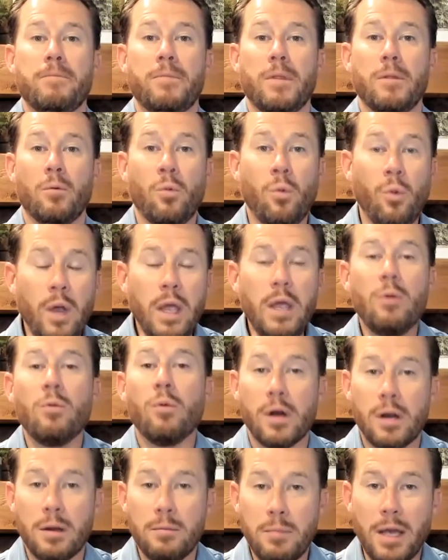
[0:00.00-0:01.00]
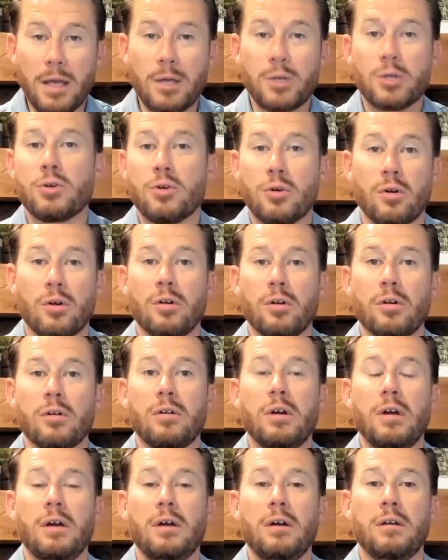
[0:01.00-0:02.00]
we want to make sure
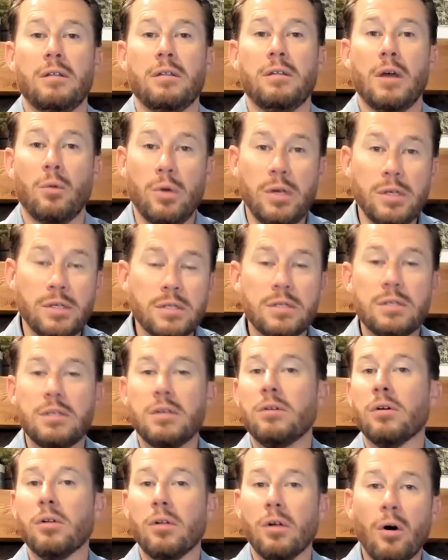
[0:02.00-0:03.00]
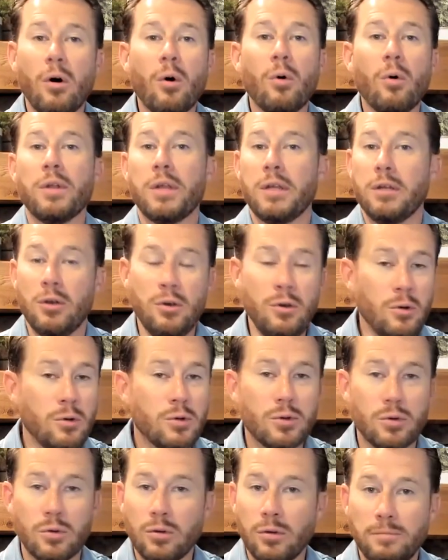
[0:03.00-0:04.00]
that we still hold it
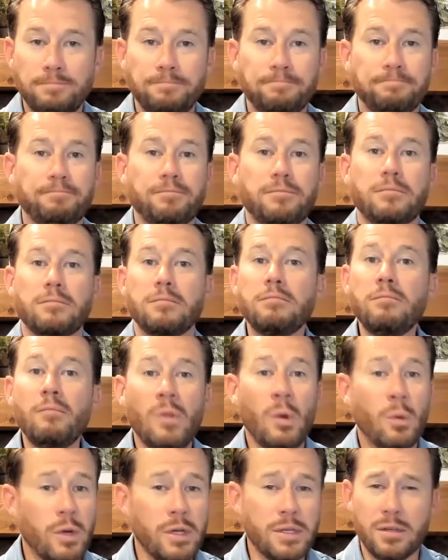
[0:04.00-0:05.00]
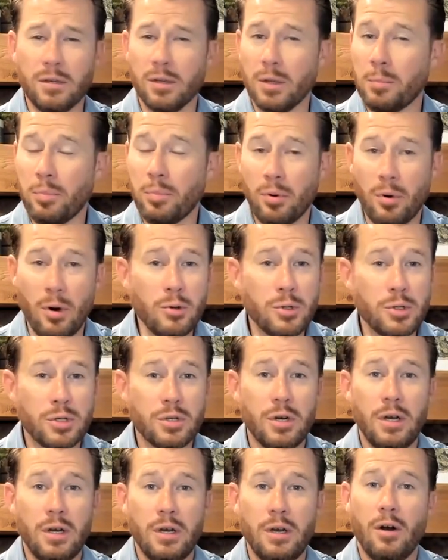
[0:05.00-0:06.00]
neutral. We still approach
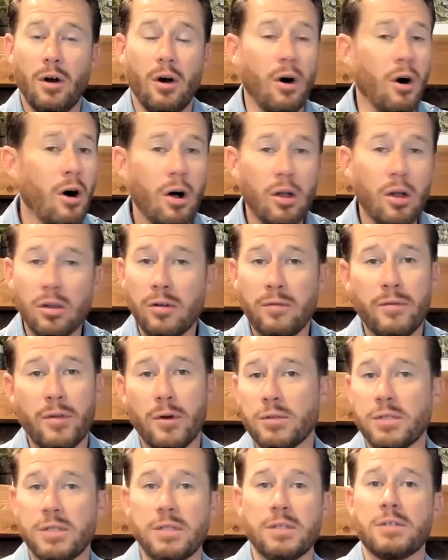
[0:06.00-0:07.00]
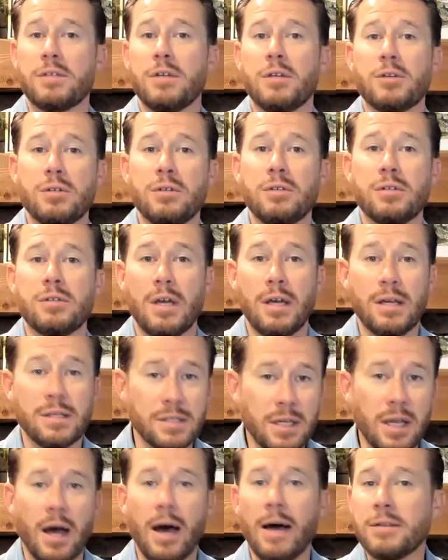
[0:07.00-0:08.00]
all of those decisions as
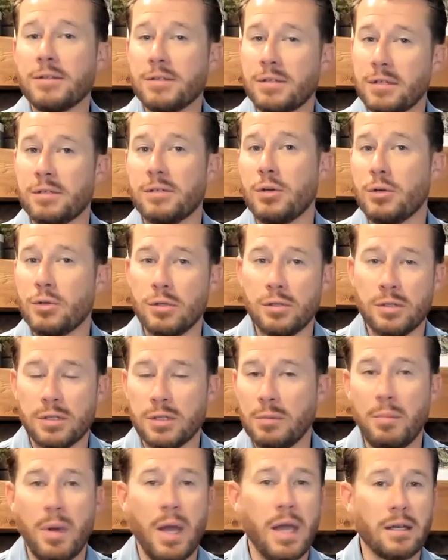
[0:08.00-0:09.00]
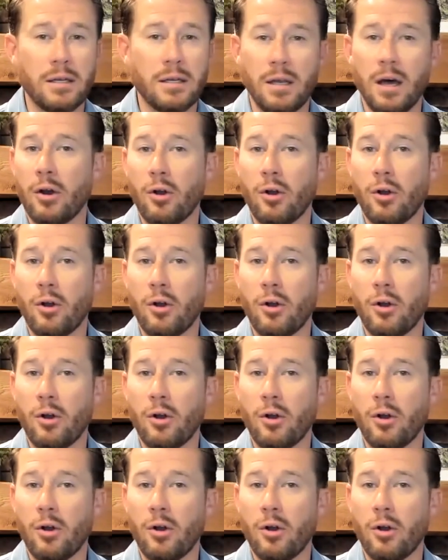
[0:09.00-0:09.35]
God's decisions to make, not